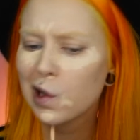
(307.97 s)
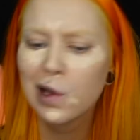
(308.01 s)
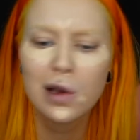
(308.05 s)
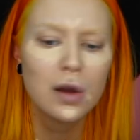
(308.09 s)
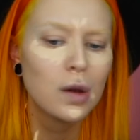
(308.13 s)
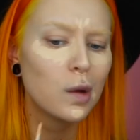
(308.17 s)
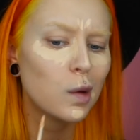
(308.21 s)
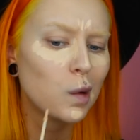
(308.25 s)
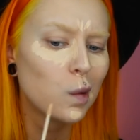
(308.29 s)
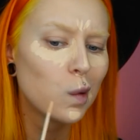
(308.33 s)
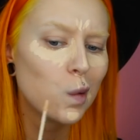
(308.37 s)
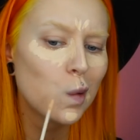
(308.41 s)

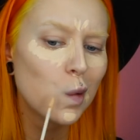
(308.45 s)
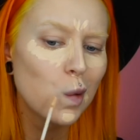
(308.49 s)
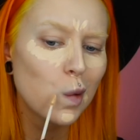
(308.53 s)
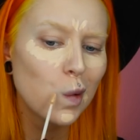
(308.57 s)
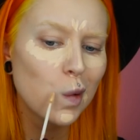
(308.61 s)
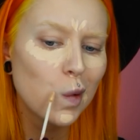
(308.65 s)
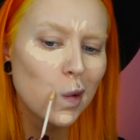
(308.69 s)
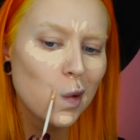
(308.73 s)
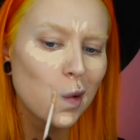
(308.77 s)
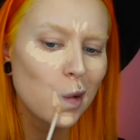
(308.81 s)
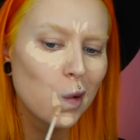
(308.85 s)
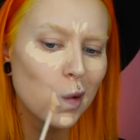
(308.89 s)
The, and I'm
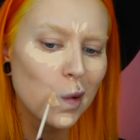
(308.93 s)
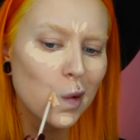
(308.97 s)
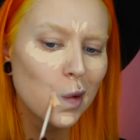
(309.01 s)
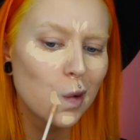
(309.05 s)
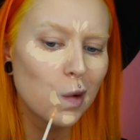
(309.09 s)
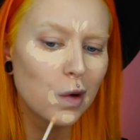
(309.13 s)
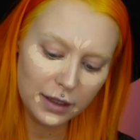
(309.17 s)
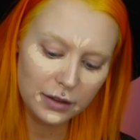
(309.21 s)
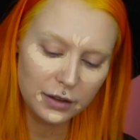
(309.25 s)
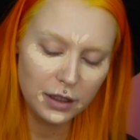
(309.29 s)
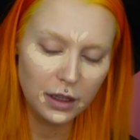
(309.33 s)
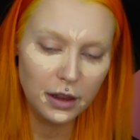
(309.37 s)
gonna use
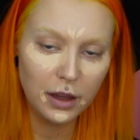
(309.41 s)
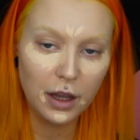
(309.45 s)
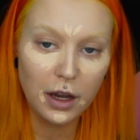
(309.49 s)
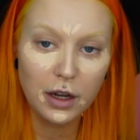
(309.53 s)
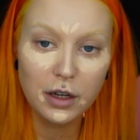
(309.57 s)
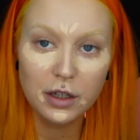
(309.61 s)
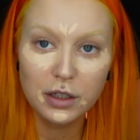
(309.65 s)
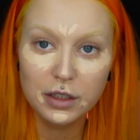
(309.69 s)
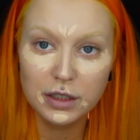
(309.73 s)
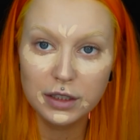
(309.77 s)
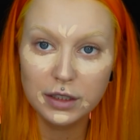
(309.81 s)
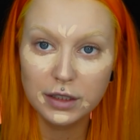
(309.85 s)
the
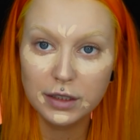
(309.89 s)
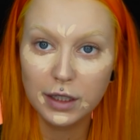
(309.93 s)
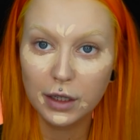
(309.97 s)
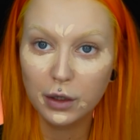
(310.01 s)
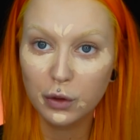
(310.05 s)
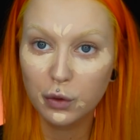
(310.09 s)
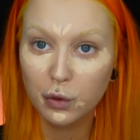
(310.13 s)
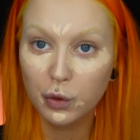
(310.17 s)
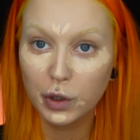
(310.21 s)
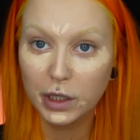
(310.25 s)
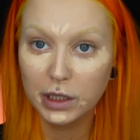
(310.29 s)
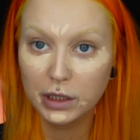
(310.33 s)
Deluxe
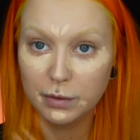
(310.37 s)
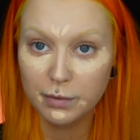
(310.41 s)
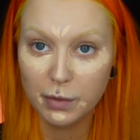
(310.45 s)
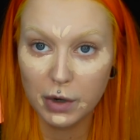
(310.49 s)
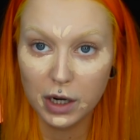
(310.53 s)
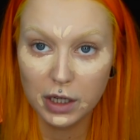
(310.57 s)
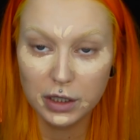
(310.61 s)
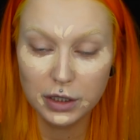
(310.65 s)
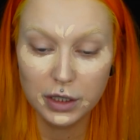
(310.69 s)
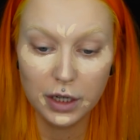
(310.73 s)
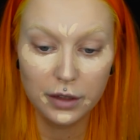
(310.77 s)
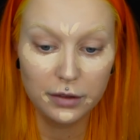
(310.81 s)
Crease
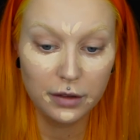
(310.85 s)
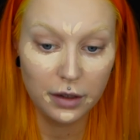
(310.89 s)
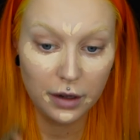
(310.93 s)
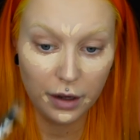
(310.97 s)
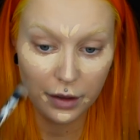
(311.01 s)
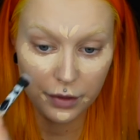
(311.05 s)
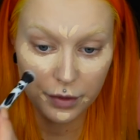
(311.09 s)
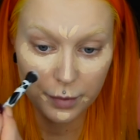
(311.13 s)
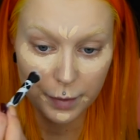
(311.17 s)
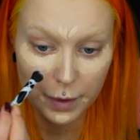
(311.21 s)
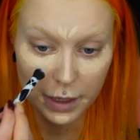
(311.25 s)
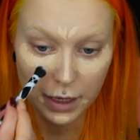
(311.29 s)
Brush
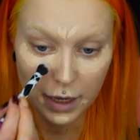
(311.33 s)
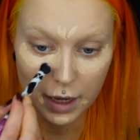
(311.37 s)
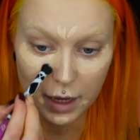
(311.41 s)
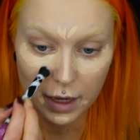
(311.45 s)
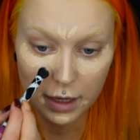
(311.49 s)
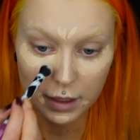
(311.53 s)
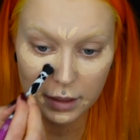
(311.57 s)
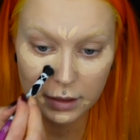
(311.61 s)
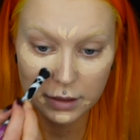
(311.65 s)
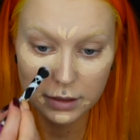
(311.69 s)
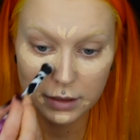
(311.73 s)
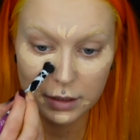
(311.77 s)
underneath my
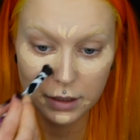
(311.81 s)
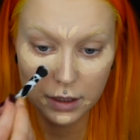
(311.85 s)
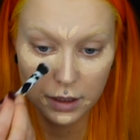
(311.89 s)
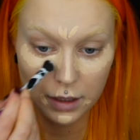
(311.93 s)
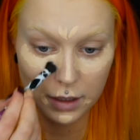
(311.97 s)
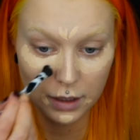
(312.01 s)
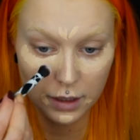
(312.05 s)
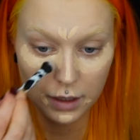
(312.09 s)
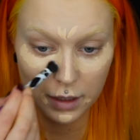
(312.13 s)
eyes